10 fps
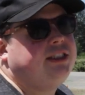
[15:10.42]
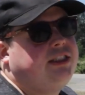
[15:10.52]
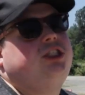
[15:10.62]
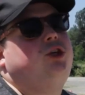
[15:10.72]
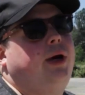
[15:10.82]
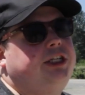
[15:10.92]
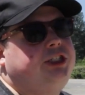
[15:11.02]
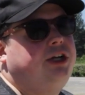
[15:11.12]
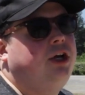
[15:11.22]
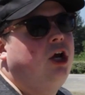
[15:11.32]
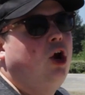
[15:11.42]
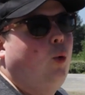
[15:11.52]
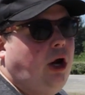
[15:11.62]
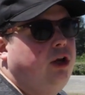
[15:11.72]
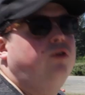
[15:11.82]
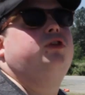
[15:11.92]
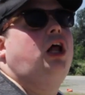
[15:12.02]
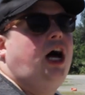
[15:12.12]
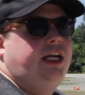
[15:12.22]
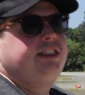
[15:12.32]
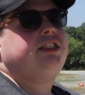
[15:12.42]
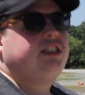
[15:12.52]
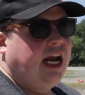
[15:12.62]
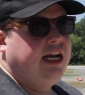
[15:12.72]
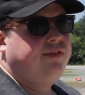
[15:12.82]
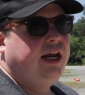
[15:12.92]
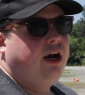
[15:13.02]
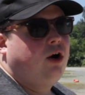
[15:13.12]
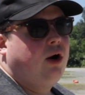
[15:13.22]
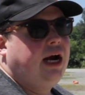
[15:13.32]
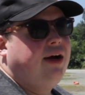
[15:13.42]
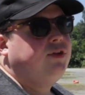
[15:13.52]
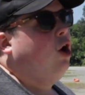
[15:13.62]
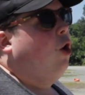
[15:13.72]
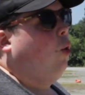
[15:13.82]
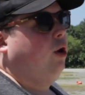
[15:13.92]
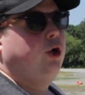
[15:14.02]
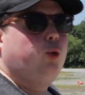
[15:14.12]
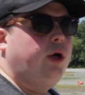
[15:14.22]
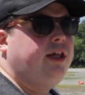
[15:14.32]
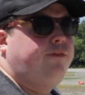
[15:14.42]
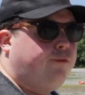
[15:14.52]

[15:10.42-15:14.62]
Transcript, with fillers: in a situation where you've lost sight of the aircraft, or you're really